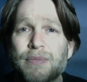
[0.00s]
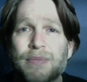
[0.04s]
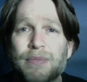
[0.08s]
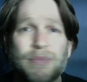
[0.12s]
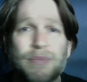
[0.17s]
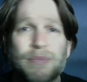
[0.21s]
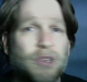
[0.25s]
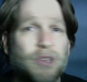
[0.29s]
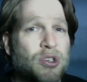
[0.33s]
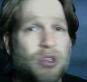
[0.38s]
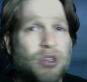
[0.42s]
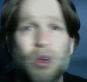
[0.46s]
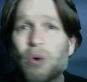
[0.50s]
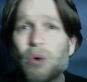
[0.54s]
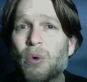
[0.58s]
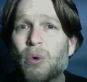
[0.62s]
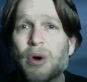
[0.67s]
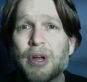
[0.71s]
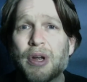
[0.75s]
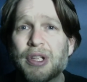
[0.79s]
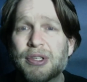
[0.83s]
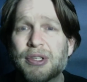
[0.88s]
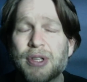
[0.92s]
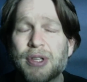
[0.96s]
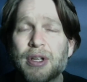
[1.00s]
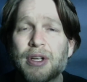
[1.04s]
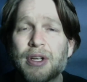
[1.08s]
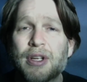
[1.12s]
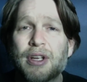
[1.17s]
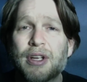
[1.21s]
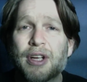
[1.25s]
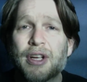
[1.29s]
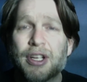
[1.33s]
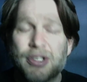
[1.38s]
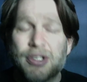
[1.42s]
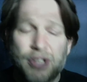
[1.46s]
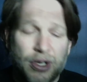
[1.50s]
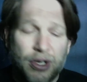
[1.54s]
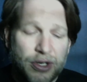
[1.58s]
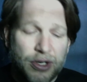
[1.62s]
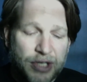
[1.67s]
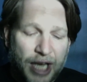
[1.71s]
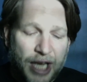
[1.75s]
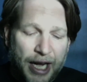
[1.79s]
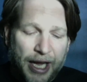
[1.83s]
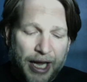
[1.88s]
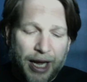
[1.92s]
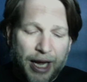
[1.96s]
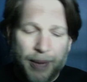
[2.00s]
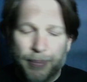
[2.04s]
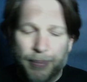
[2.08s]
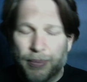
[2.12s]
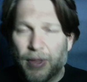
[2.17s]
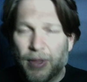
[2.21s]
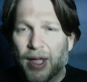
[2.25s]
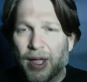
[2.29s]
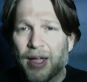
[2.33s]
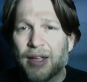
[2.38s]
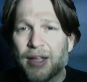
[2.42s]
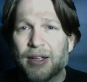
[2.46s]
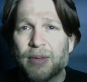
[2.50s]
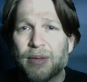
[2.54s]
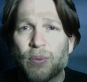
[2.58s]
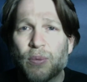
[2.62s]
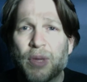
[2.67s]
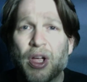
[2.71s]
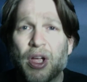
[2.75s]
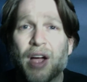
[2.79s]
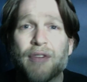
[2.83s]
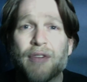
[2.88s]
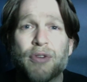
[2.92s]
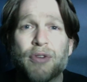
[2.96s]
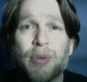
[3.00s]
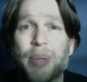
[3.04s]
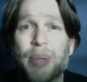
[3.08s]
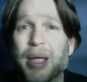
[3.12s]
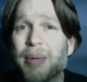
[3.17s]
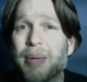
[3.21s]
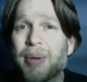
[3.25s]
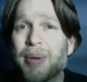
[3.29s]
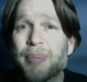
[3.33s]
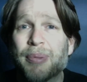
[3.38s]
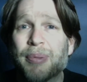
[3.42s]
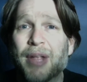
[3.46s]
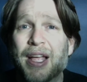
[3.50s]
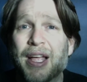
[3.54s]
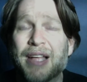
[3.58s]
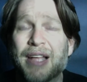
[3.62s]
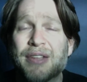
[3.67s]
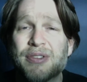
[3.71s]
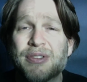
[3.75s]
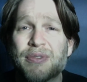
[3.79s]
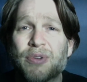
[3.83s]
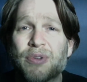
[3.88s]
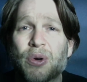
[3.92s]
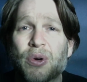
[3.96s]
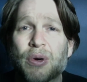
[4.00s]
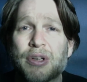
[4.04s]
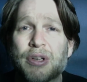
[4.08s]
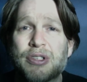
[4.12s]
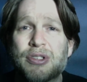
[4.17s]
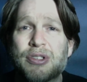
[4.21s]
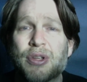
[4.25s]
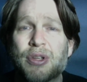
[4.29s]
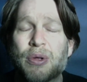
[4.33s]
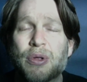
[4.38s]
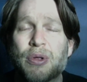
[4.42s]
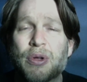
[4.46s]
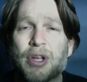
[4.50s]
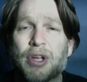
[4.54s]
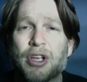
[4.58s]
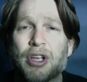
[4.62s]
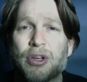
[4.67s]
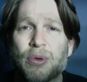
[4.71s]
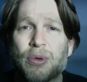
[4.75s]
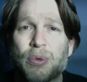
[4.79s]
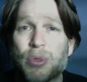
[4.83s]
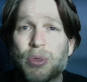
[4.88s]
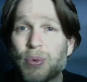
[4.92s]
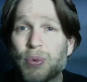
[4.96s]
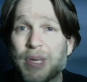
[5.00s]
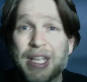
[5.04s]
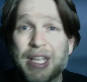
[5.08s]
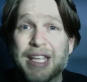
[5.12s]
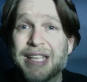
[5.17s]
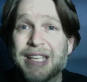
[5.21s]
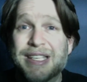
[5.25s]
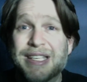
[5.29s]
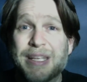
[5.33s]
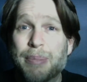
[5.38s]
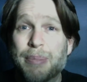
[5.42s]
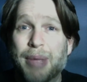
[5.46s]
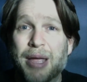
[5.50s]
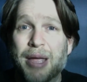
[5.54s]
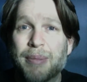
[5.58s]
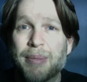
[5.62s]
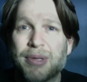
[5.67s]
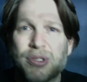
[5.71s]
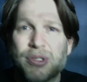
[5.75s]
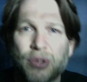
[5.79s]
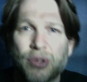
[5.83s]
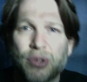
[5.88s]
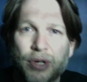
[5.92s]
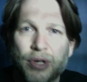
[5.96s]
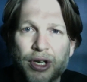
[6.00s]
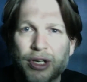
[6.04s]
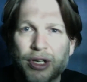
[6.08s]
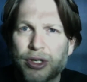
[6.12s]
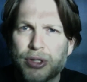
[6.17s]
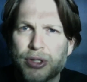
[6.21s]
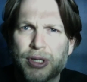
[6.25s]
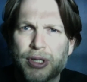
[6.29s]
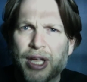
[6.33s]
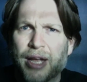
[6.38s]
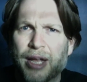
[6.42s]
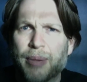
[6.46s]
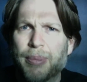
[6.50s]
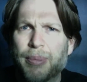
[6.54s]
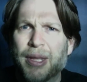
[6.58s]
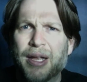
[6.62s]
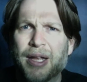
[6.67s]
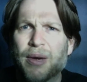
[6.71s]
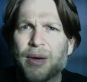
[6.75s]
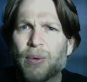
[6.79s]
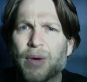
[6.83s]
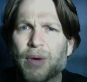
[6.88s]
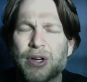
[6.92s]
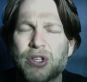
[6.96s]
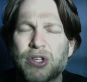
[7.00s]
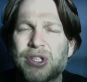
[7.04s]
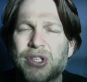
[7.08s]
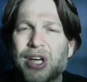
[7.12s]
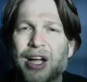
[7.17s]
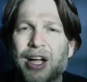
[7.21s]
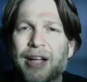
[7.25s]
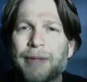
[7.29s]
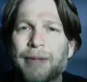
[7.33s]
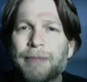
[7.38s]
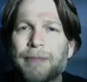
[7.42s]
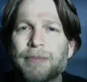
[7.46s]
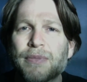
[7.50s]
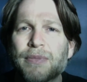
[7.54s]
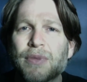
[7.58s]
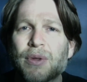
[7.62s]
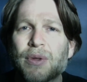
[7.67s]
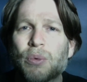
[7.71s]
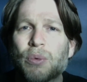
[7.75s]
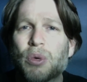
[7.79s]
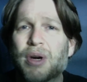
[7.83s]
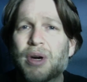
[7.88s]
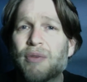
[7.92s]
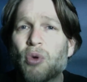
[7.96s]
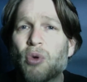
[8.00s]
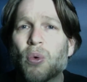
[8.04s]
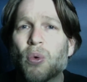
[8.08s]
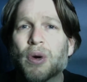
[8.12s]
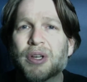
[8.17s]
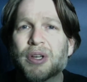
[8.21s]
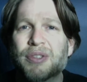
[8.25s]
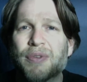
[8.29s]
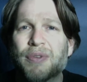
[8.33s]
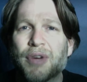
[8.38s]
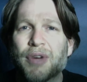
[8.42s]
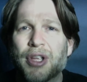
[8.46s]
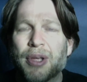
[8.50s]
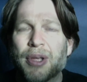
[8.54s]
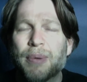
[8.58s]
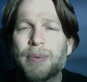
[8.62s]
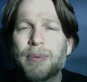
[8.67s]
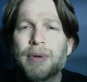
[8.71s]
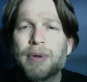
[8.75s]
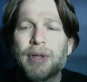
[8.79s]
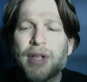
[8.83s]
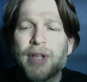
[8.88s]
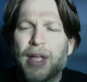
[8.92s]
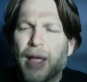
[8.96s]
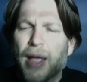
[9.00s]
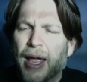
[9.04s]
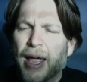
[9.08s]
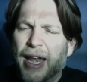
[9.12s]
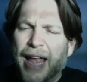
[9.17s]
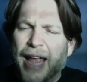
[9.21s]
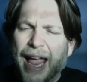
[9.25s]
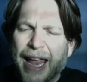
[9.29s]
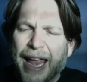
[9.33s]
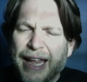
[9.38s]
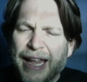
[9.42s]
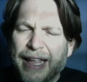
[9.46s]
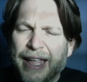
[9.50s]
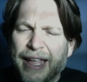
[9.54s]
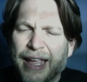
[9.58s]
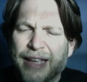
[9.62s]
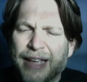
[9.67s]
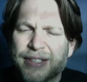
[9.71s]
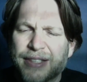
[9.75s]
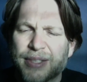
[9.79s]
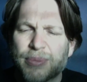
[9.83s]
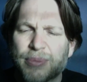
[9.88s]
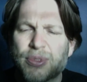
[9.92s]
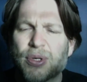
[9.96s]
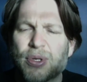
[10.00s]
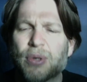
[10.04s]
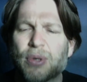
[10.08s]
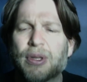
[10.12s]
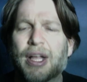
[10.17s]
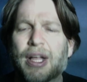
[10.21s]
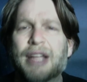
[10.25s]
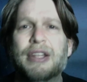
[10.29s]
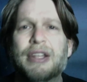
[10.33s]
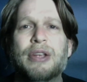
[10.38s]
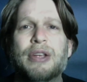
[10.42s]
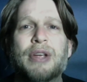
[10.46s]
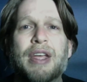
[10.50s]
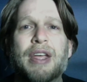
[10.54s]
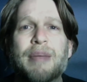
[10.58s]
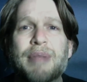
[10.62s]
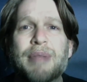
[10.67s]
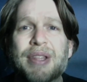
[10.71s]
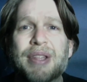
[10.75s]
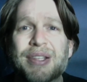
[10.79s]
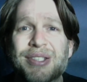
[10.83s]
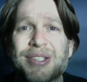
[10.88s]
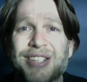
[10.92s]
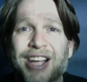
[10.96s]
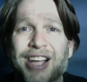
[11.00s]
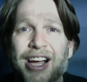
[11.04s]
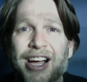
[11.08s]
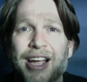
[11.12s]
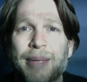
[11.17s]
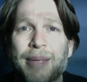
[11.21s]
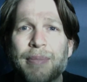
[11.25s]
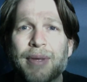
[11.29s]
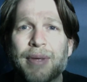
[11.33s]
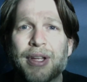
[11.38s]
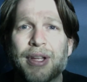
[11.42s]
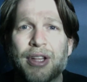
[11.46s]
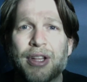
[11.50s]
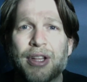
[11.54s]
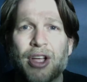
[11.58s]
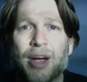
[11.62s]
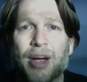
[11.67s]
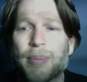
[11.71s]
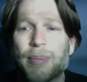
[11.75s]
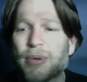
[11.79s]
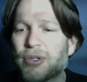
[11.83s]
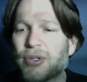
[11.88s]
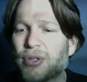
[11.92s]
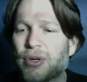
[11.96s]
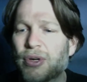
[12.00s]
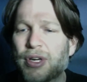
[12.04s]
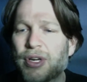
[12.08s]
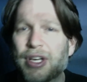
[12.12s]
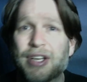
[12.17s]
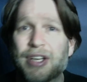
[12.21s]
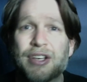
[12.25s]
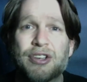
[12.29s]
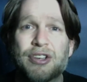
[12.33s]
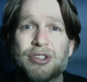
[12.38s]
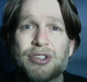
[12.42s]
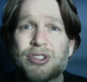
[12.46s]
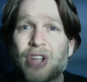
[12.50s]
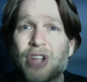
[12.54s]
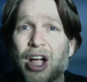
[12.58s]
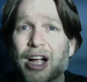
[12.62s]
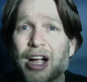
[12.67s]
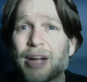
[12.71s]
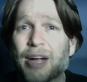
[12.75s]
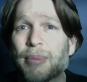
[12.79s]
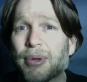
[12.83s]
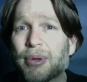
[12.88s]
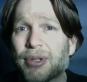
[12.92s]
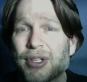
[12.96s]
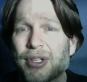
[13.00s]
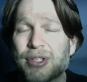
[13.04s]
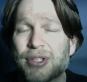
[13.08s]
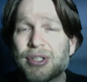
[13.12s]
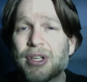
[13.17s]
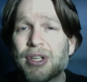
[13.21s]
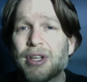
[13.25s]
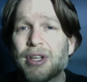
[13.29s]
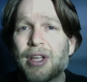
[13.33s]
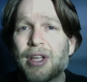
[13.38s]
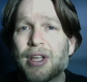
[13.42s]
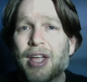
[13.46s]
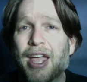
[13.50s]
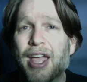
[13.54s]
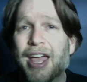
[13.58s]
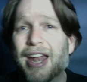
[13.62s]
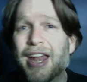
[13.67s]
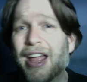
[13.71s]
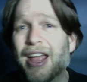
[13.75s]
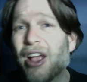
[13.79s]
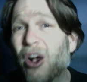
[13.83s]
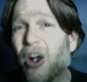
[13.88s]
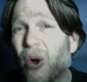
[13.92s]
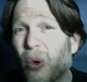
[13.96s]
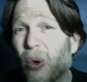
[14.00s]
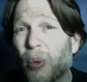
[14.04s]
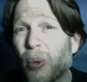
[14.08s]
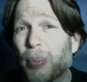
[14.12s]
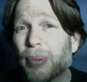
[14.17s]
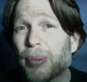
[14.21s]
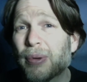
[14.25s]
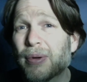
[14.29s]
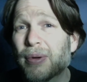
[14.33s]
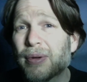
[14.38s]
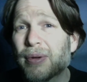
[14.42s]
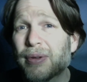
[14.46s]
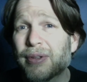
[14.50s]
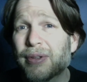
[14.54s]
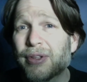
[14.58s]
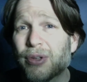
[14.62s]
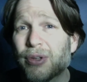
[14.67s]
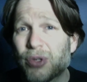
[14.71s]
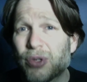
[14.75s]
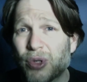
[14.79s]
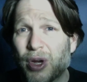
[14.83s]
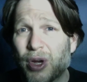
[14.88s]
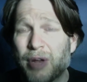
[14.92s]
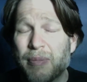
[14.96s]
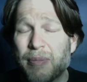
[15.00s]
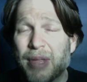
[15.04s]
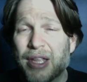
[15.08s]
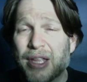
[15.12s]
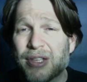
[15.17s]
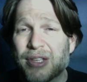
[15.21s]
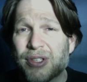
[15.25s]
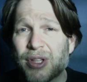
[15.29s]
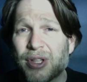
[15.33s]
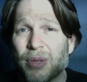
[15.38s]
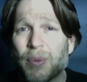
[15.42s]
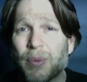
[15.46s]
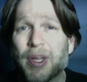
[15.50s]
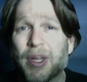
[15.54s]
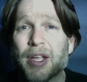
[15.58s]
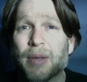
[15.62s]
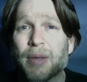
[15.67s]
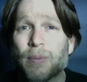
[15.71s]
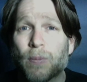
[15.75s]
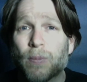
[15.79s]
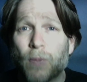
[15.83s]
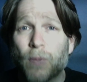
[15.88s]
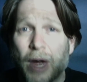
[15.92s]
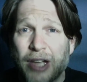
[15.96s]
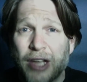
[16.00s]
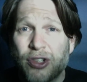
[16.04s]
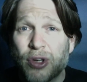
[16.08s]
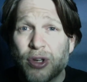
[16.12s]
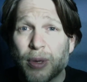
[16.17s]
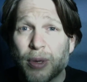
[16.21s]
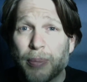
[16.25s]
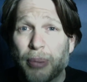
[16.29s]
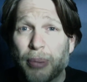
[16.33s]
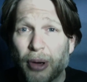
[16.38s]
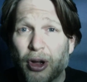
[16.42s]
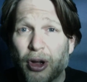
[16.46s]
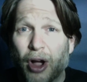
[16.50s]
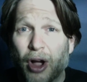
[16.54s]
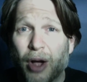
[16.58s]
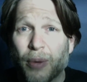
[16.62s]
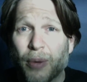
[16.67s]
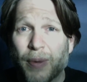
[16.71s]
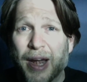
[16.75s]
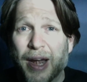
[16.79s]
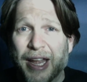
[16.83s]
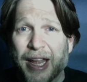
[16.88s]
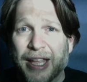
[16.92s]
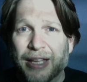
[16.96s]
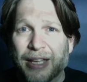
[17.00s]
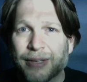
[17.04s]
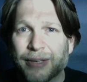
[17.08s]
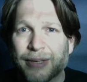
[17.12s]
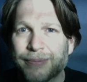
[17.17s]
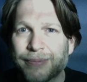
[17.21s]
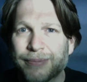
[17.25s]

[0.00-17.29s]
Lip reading: There's no worries. Consider signing up. We offer payment plans, of course, so you can do 3 easy payments or you could just get it paid at one shot, whatever works for you. In any case, I'm so glad that you gave me this time and the opportunity to just talk about this, and I hope you join me so that we can write your book already.